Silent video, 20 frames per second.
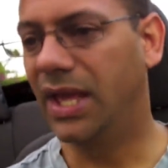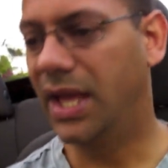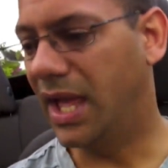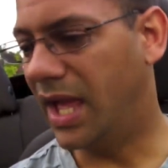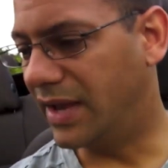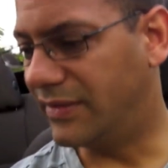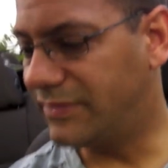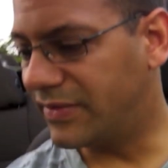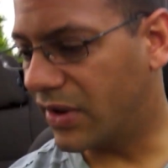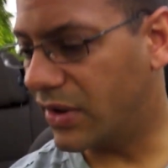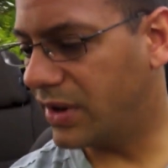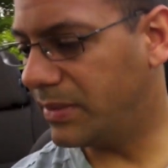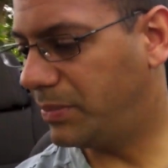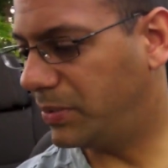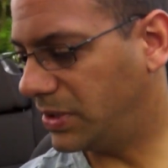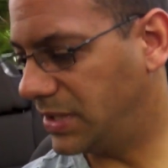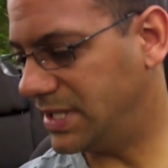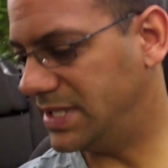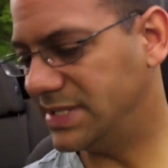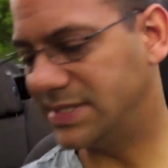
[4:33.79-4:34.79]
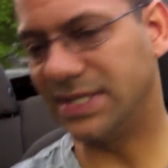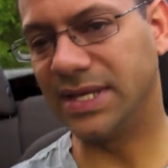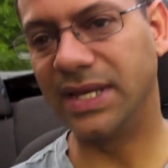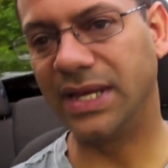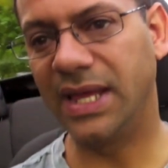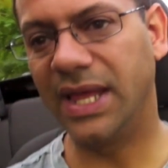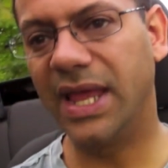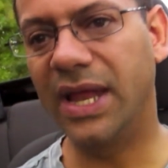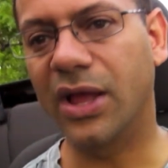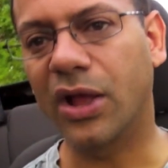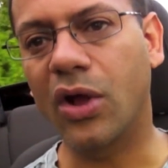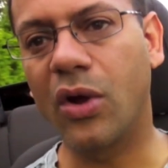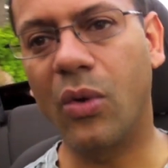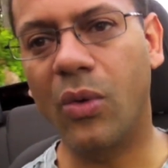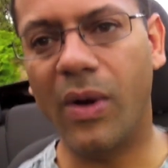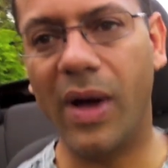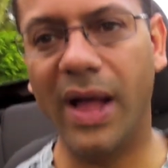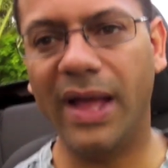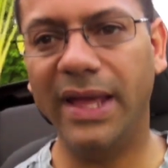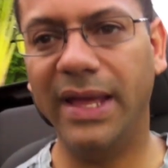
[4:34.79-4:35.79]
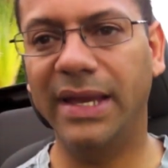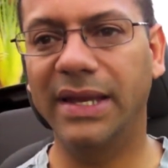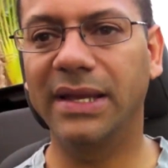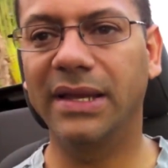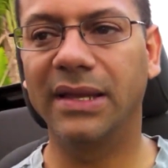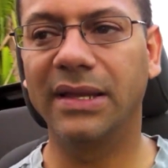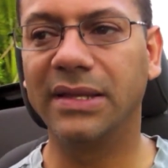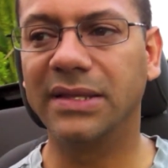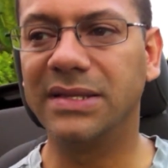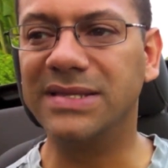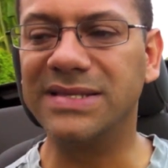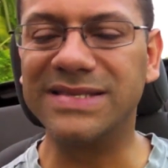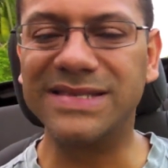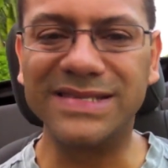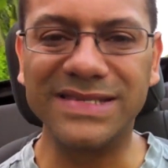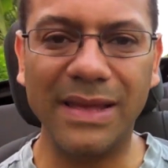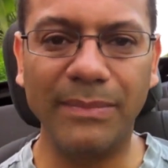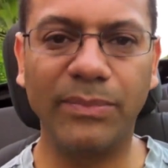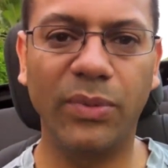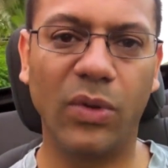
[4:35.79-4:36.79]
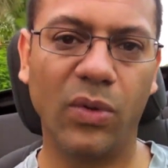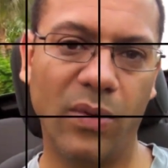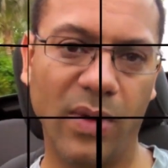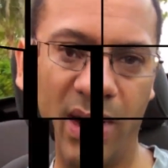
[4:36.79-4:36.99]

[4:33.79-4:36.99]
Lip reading: And very pleasing in a quiet, simple